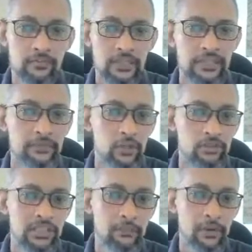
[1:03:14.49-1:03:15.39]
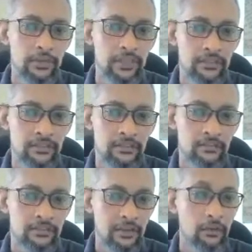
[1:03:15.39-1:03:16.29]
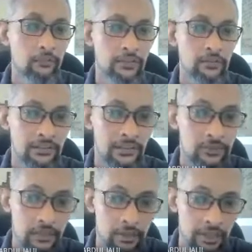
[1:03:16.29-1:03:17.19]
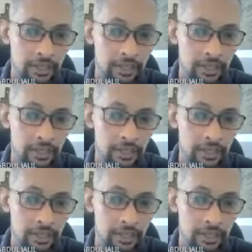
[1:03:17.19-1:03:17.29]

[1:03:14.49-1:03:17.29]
Even though sometimes okay,